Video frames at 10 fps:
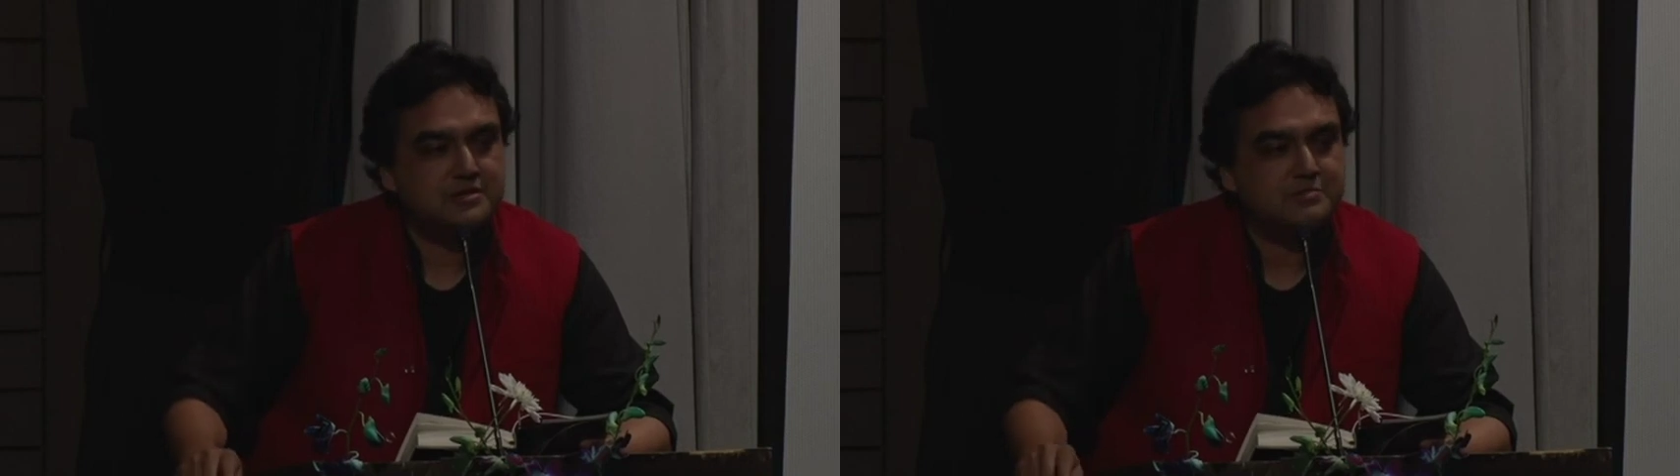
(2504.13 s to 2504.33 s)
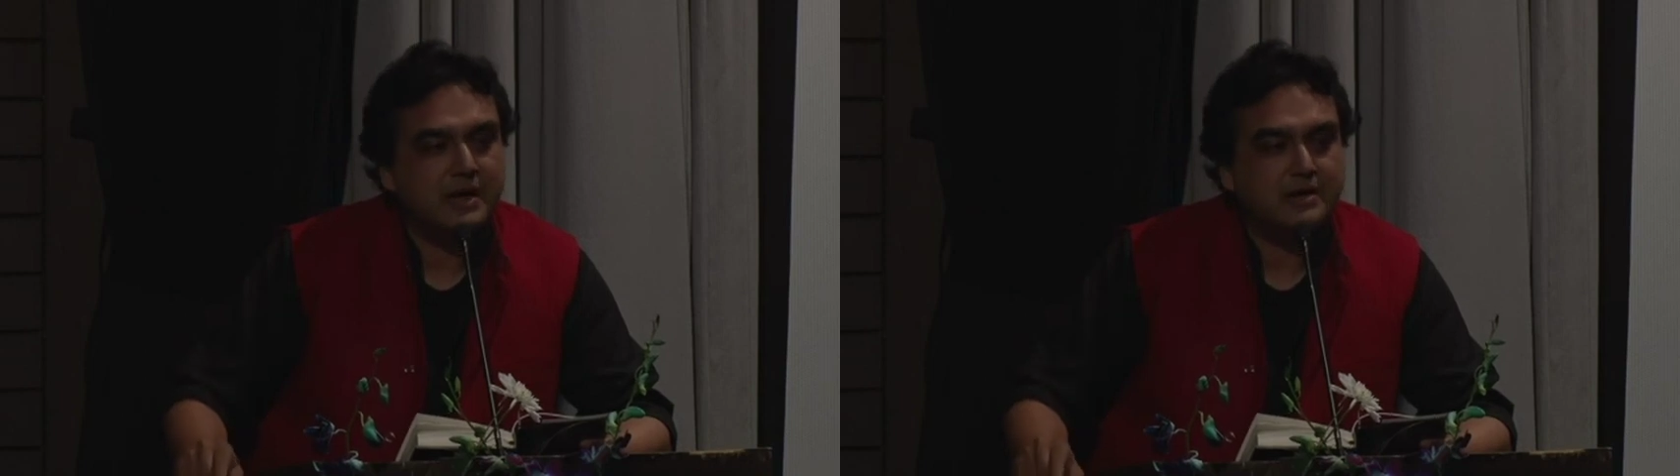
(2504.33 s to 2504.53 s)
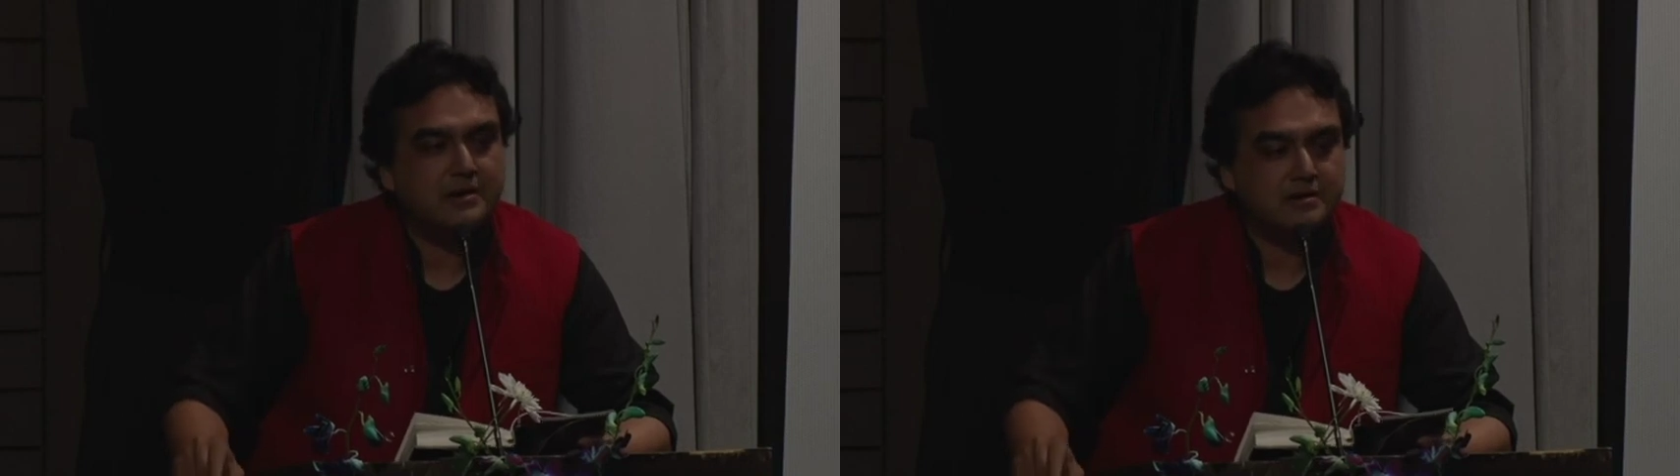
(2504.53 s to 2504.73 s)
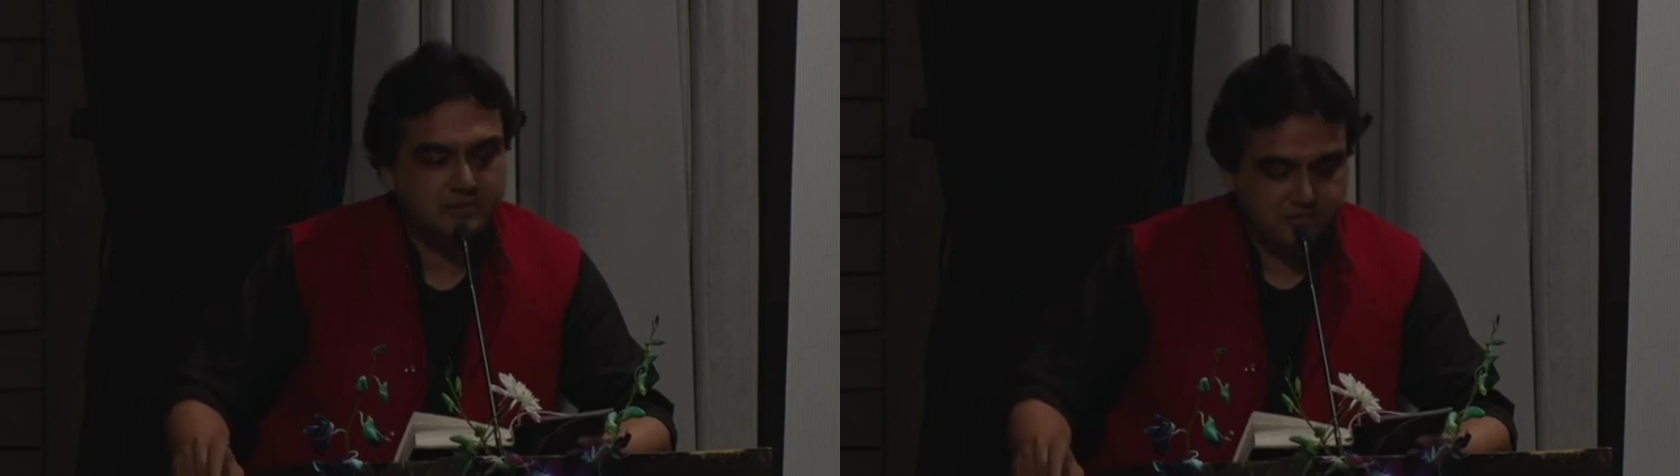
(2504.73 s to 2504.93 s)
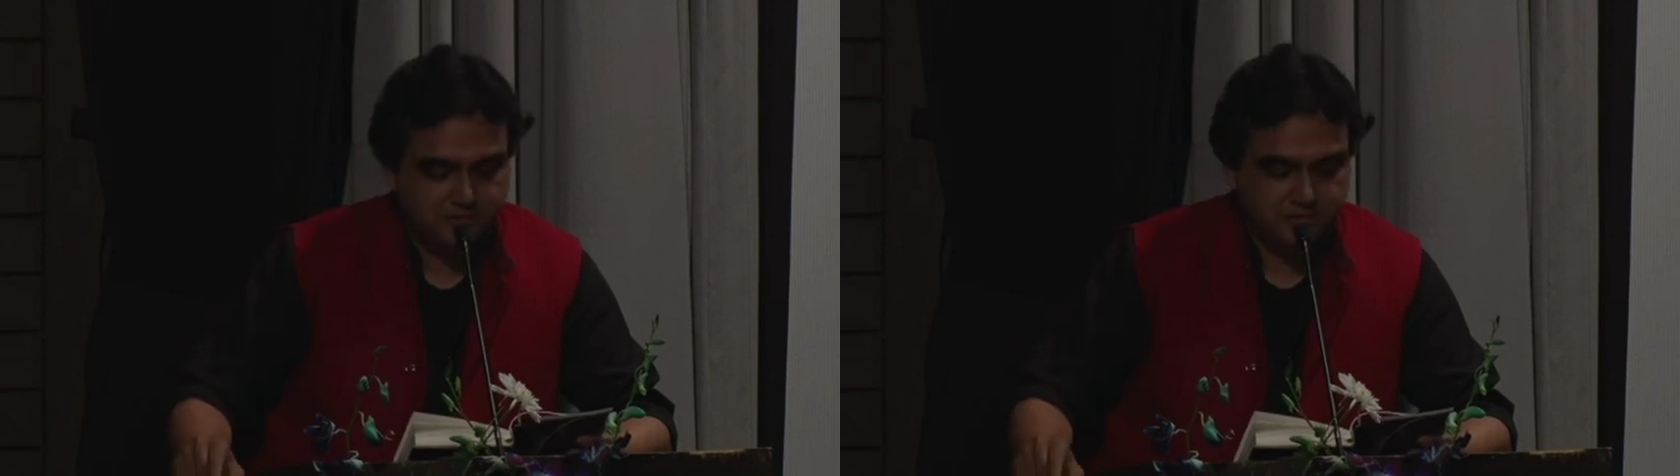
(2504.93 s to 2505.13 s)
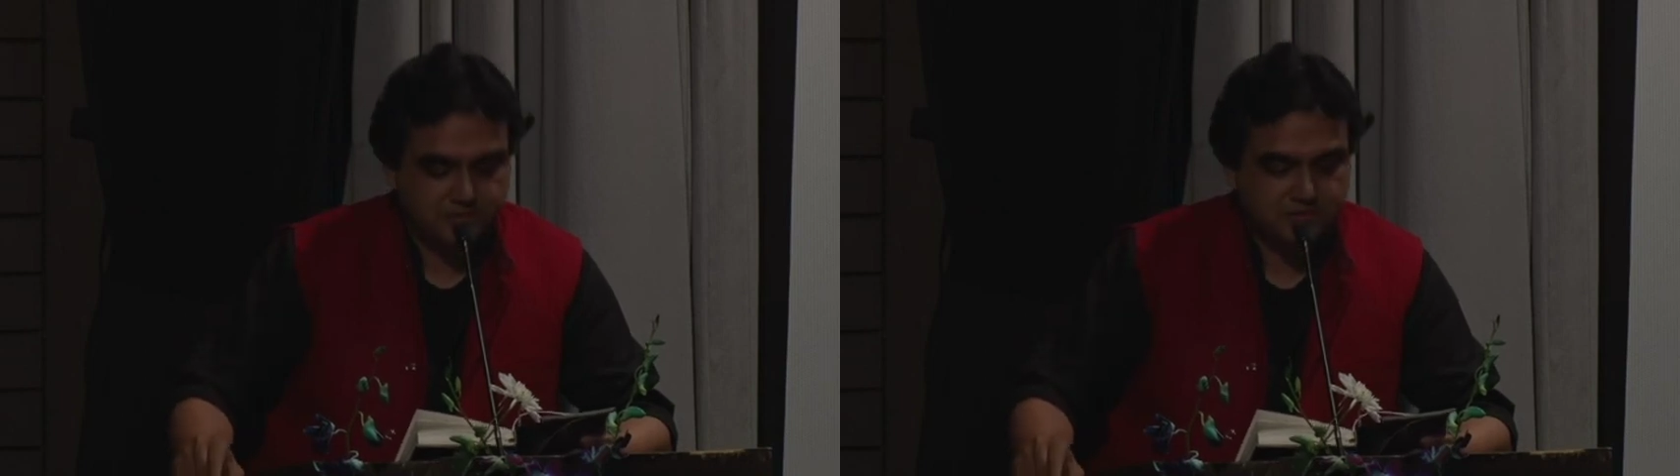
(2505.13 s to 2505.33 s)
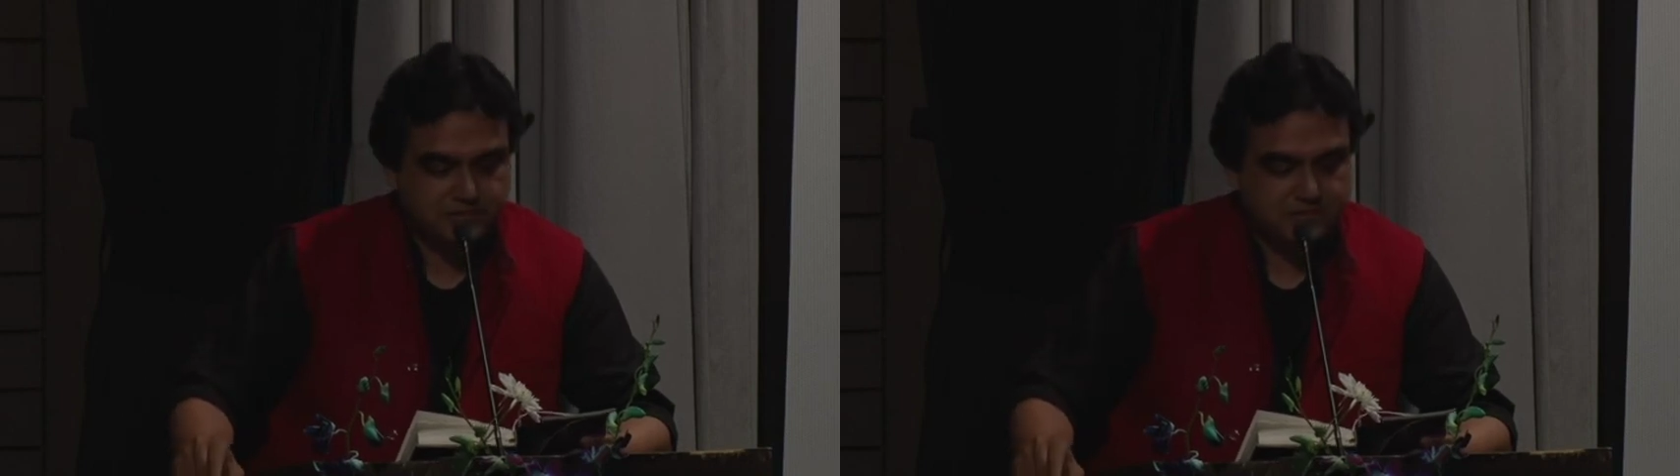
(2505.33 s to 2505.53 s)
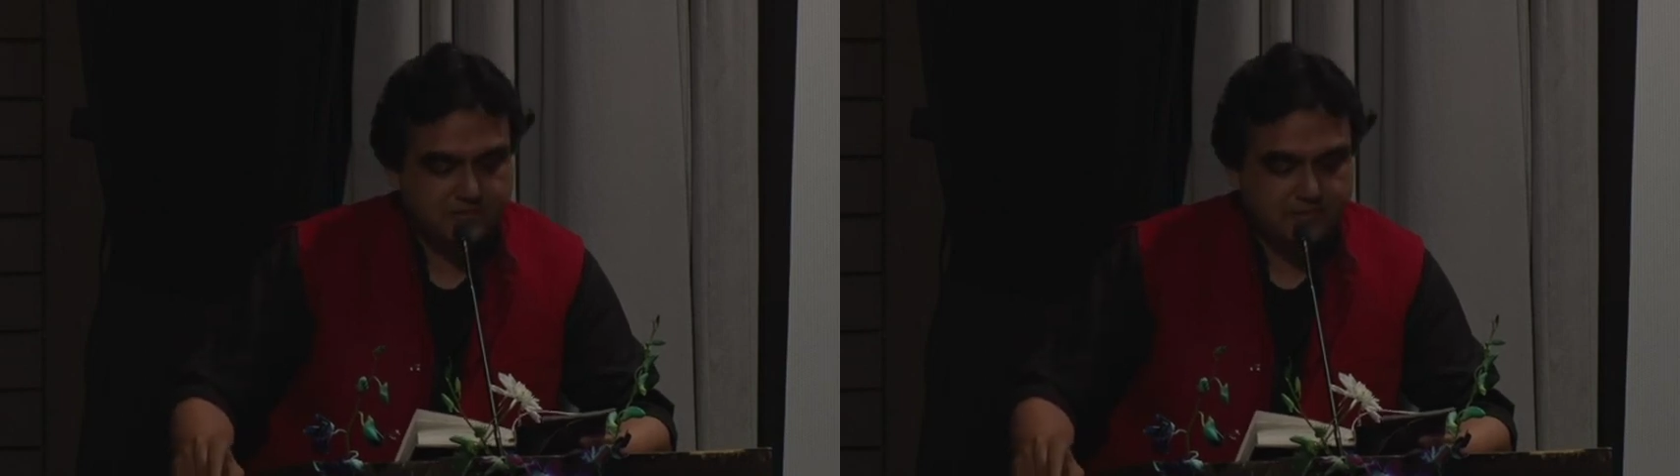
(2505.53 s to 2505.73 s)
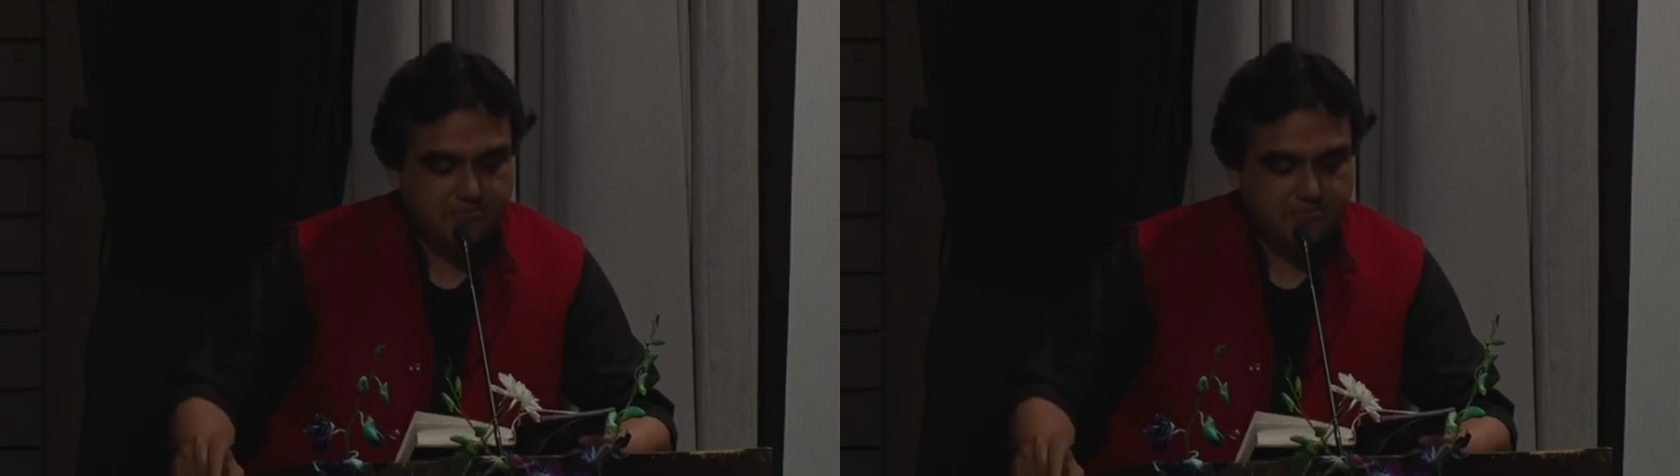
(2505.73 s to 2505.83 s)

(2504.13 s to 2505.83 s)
this banyan grows.